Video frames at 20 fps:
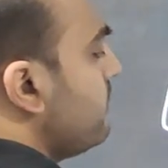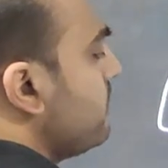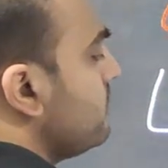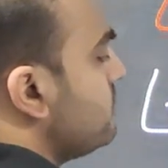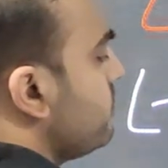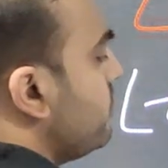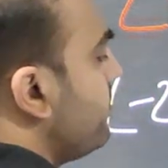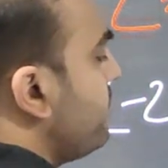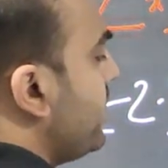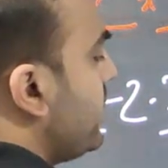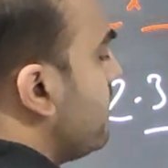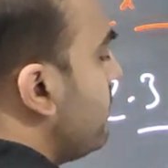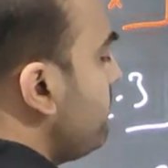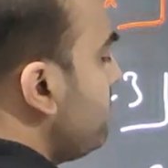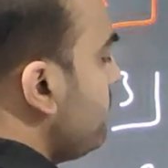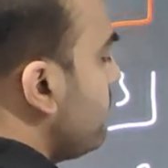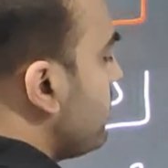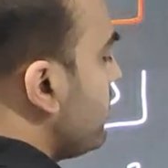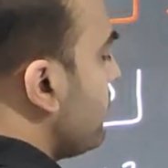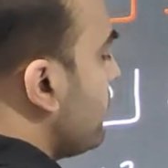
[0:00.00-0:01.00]
This will
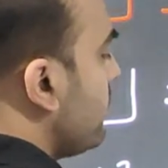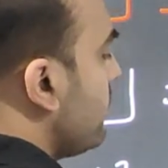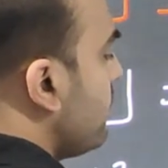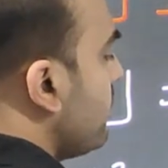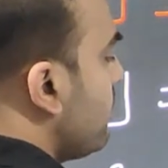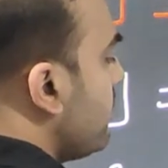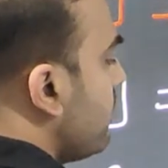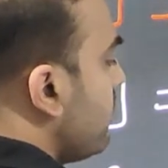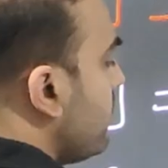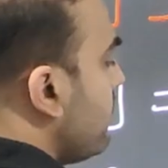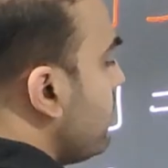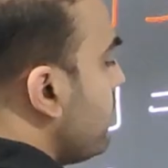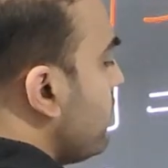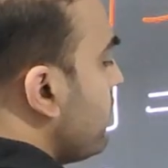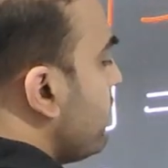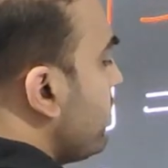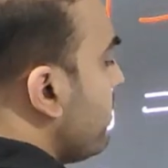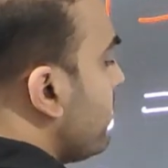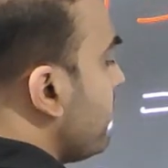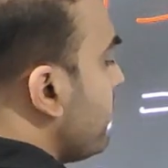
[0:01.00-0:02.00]
become
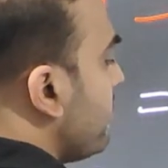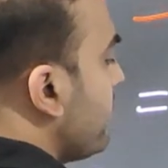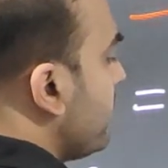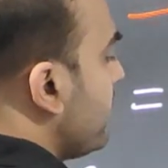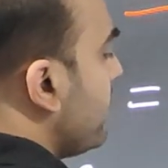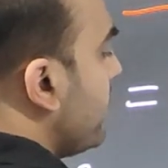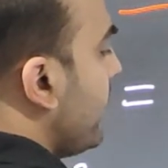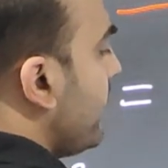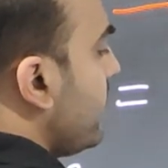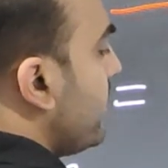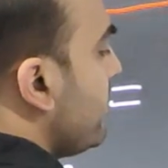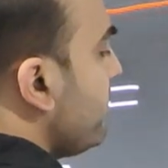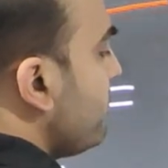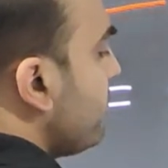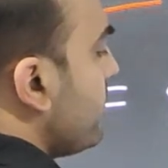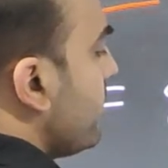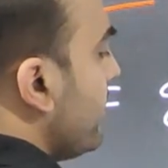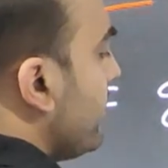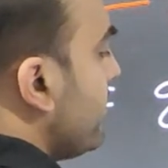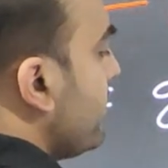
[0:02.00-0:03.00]

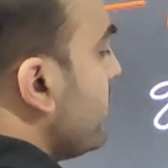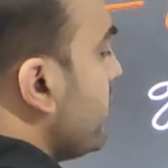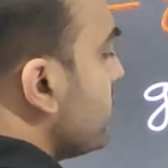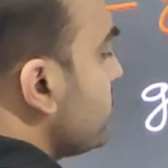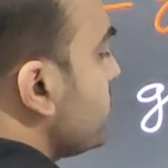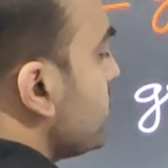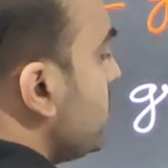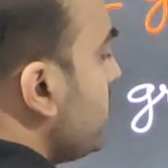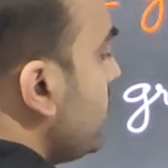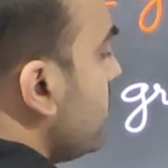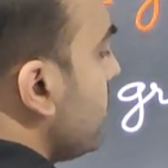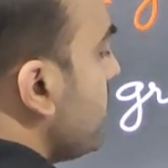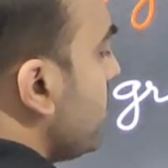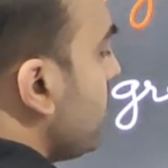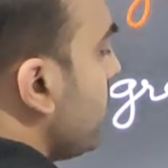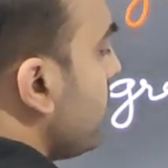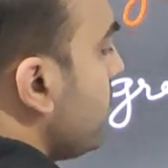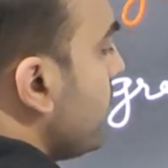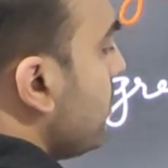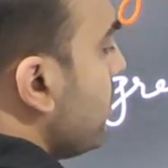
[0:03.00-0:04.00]
greatest integer
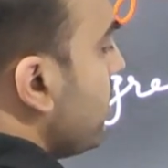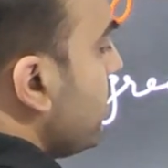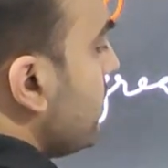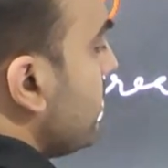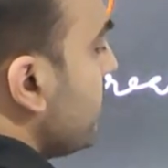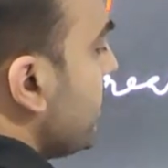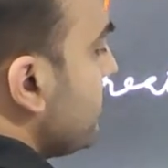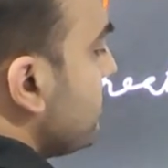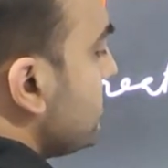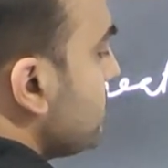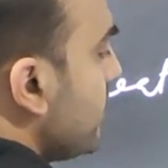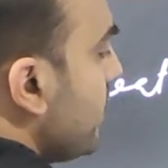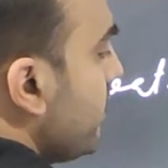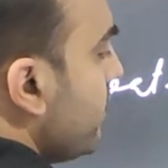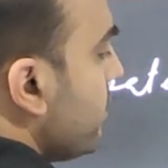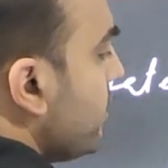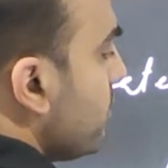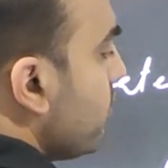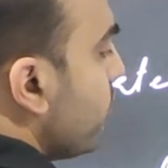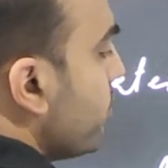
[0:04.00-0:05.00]
less
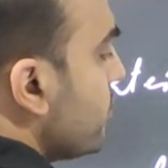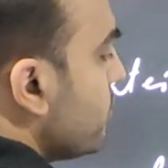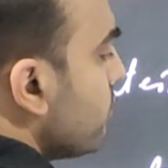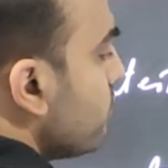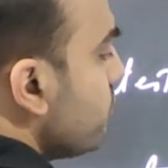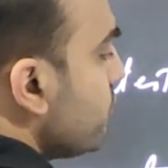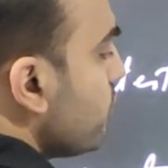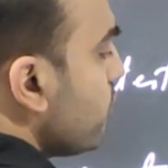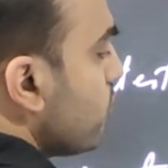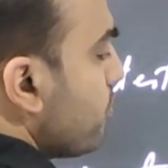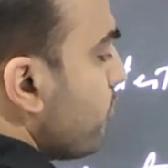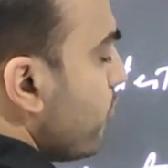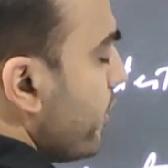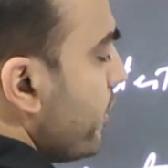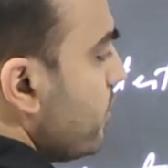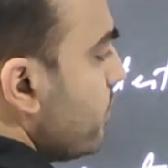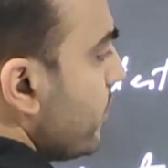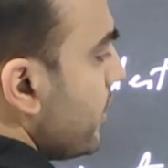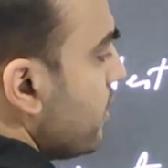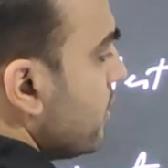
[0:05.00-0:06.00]
than equal to
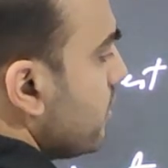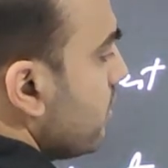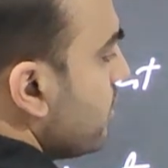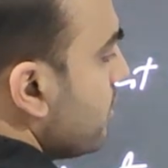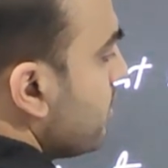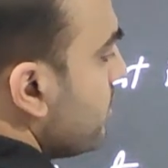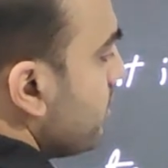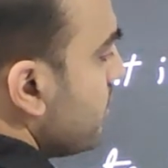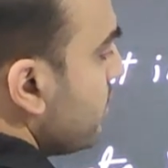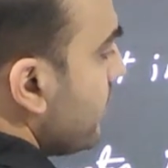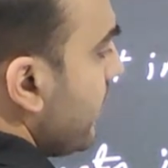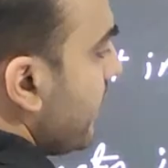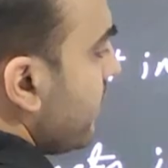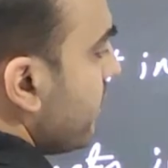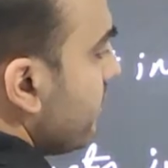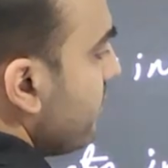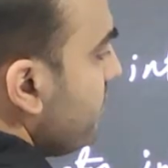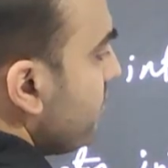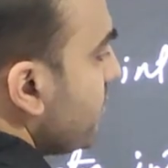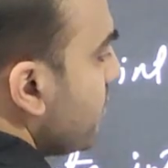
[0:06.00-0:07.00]
4.1,
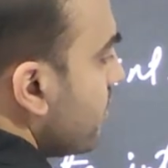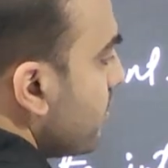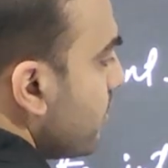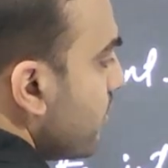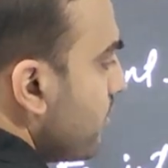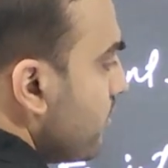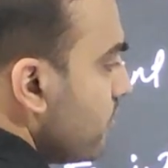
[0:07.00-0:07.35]
that is